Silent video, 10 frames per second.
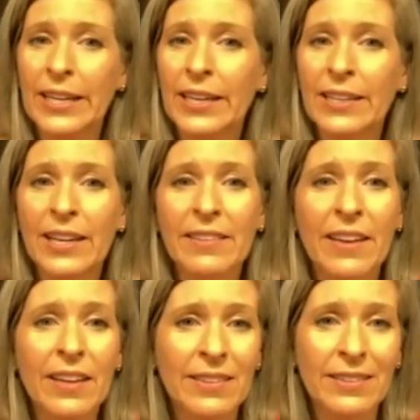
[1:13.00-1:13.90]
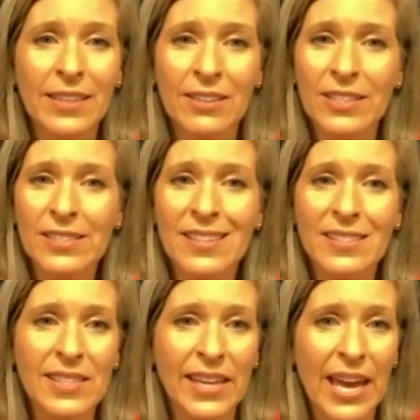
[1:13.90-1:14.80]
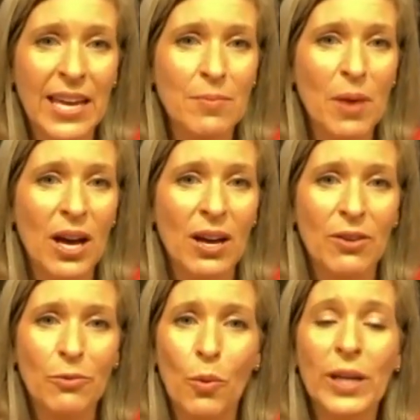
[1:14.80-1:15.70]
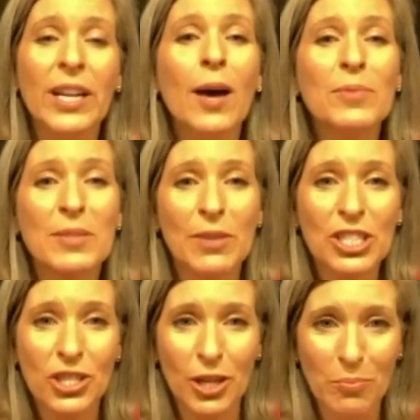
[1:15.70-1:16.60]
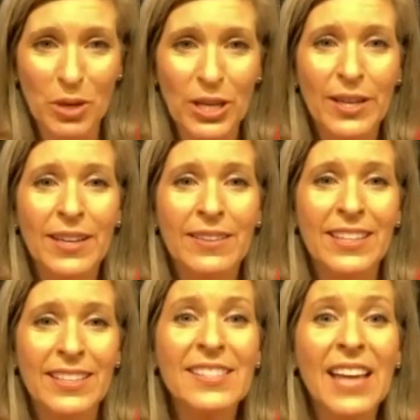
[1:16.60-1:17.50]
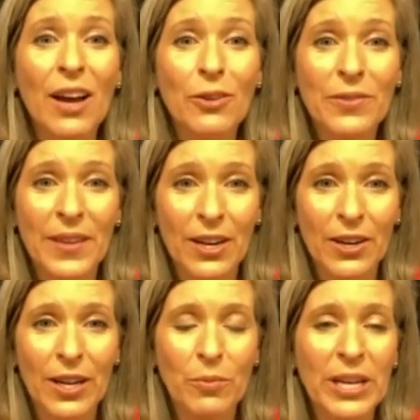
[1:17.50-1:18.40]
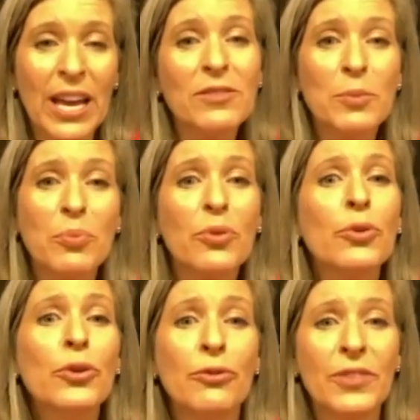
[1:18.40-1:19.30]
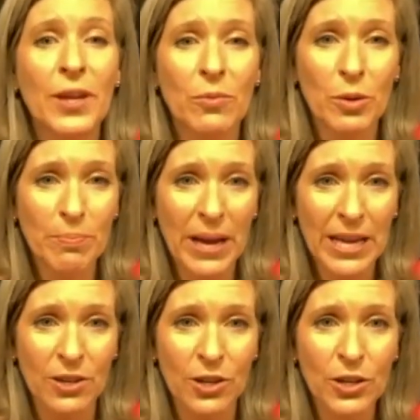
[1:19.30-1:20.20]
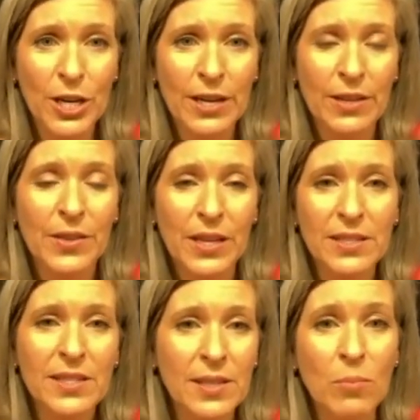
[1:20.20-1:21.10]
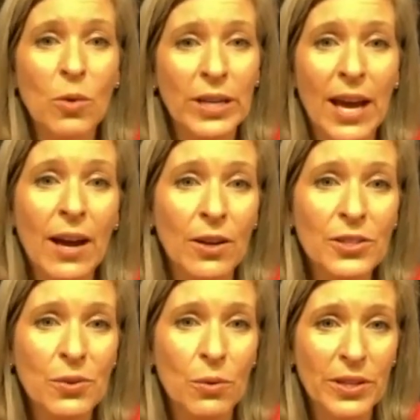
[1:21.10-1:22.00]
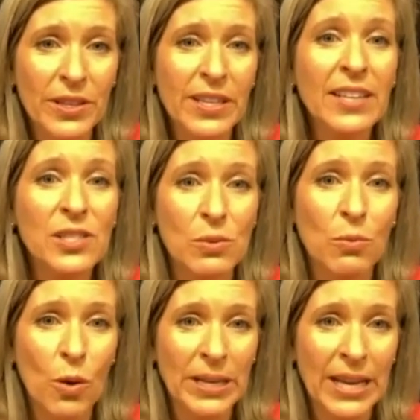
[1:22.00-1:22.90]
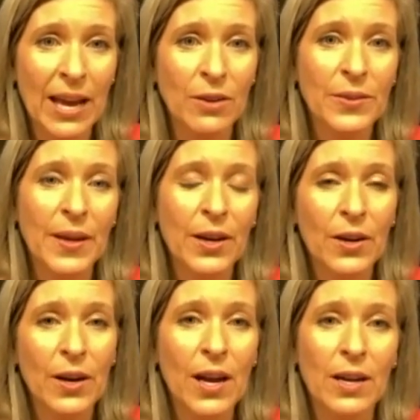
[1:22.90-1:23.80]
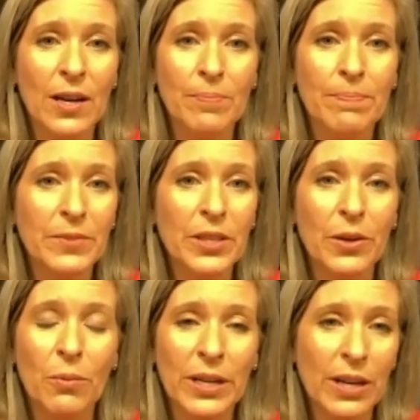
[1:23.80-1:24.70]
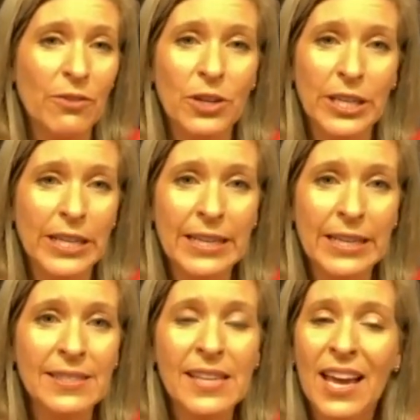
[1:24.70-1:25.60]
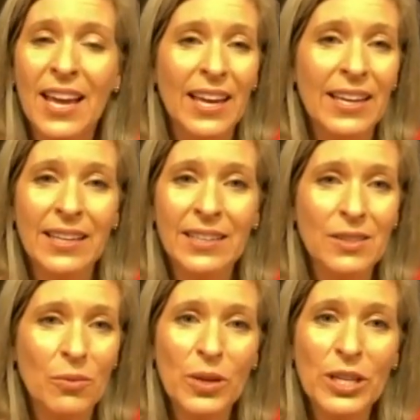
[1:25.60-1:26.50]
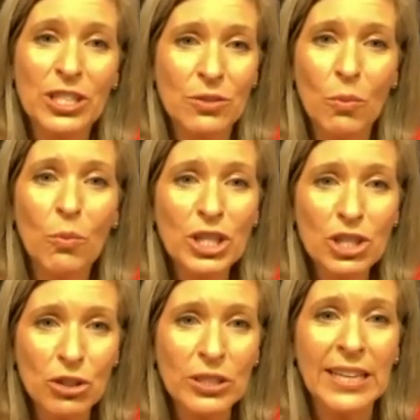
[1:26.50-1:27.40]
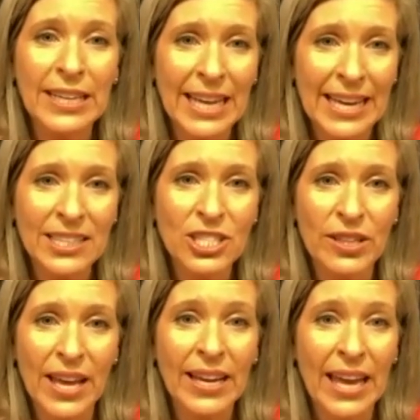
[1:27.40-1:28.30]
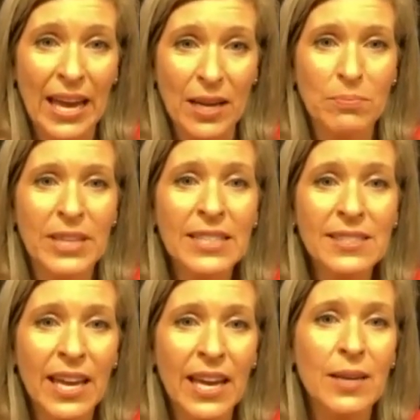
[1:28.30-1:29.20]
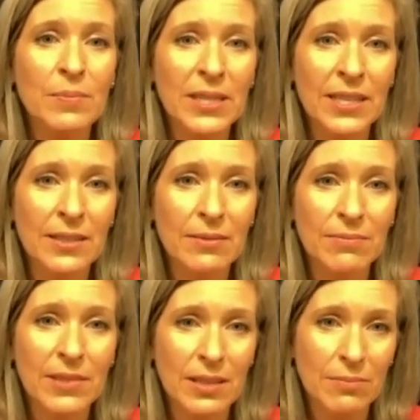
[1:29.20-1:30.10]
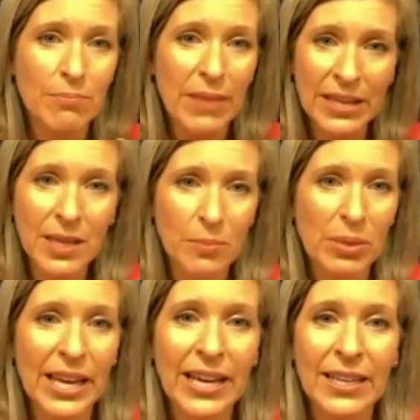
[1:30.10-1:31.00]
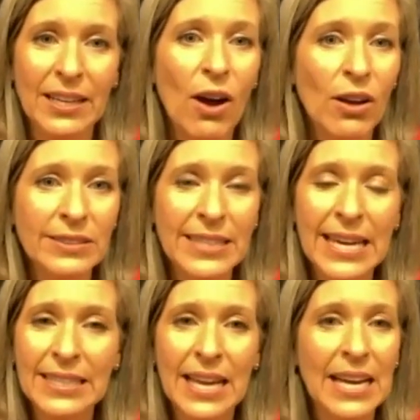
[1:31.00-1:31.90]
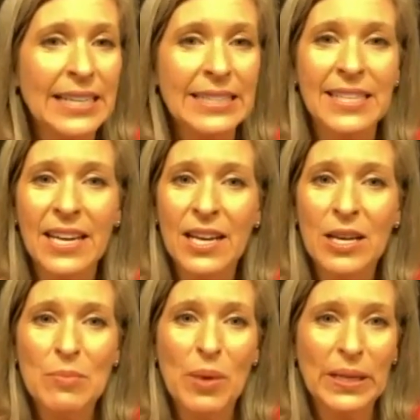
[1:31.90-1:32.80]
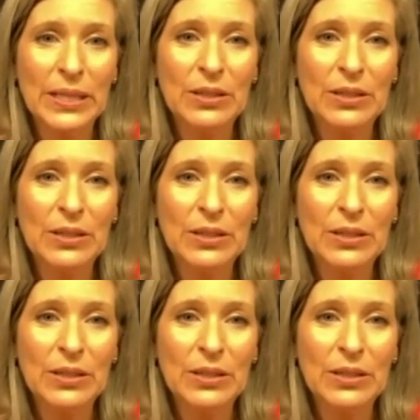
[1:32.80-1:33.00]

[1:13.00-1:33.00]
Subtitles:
And I think that there is this game of one-upsmanship that is out there. And we have to prove that we're better than someone else or the next woman out there, whatever it is. And we shouldn't engage in that game. That's a game that men can play all day and night. But